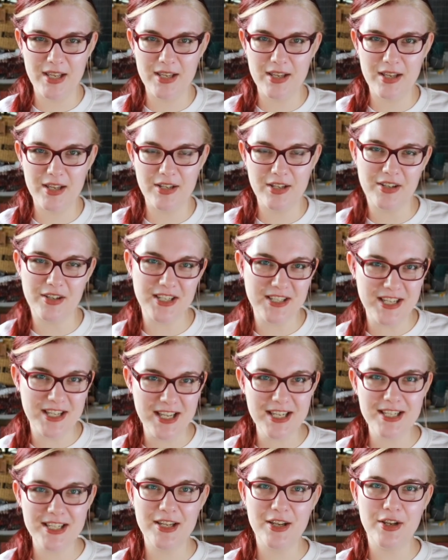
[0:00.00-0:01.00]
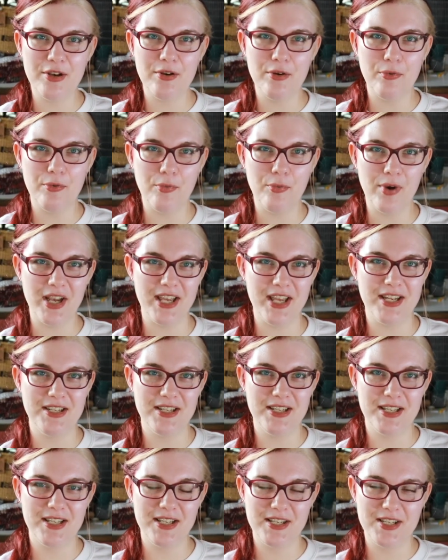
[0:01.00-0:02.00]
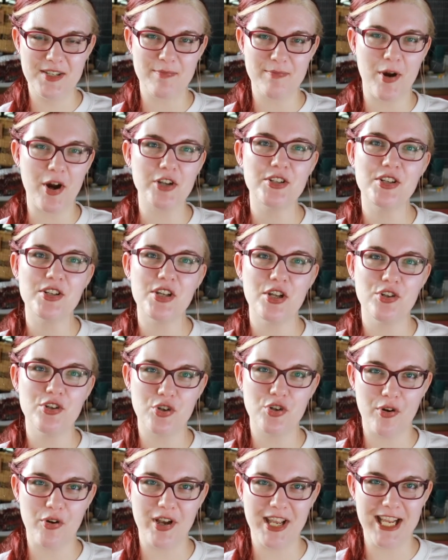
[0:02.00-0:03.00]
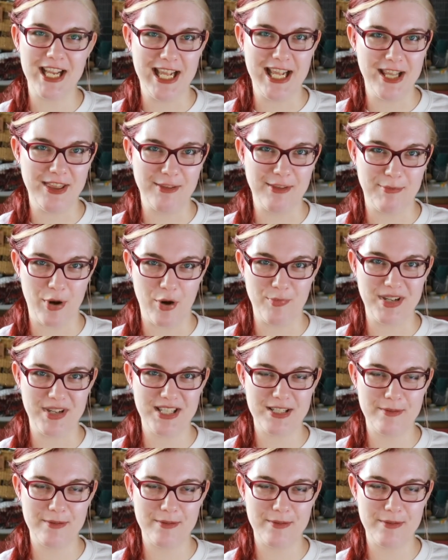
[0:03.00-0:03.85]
gotta knit what sparks joy in the moment.